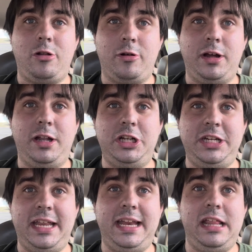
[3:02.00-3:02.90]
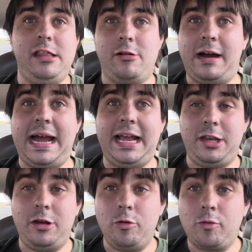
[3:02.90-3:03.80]
trilogy that he's trying
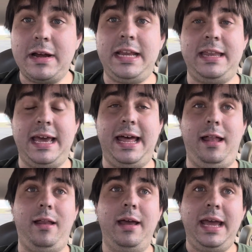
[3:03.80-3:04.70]
to retell.